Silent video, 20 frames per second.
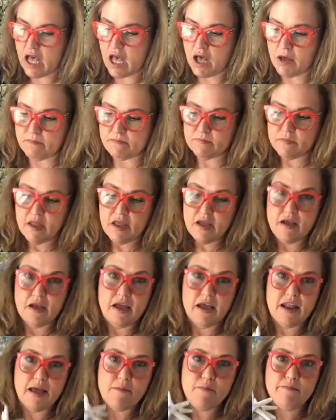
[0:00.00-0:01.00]
And
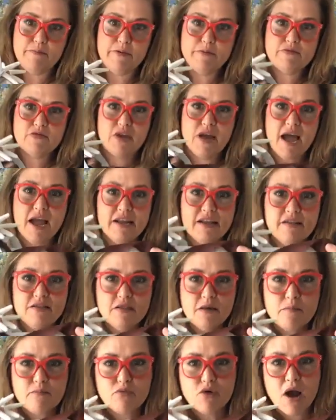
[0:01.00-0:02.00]
I tried
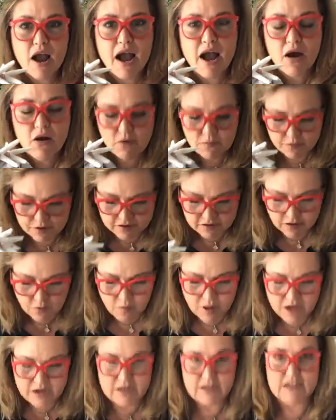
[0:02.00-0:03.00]
in the brown because I
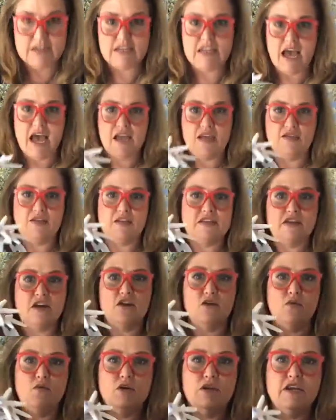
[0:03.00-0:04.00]
wanted to tie in the
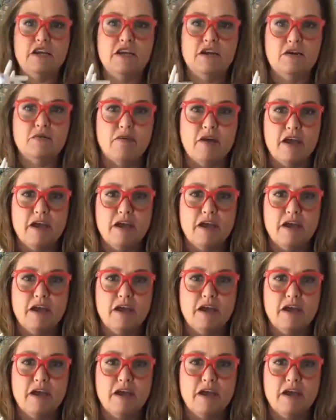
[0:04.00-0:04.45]
dark wood here,